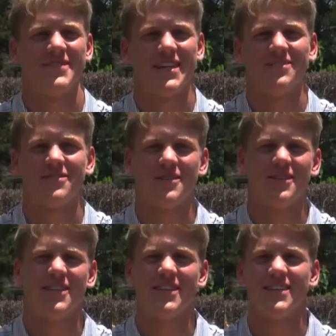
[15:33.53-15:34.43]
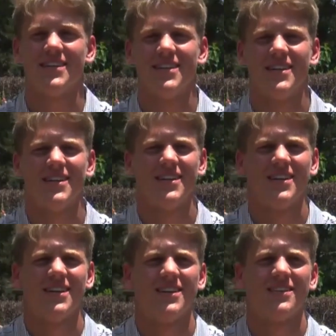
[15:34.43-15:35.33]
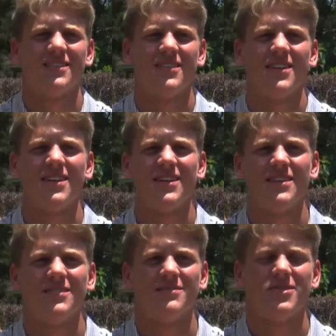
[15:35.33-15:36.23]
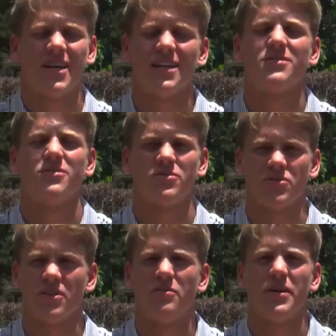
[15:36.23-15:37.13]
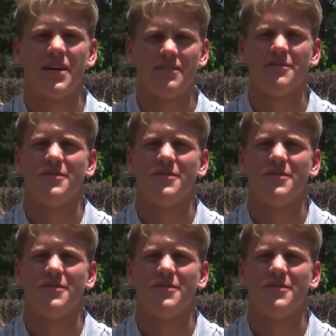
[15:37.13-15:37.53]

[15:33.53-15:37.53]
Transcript: Definitely Jacksonville's running back.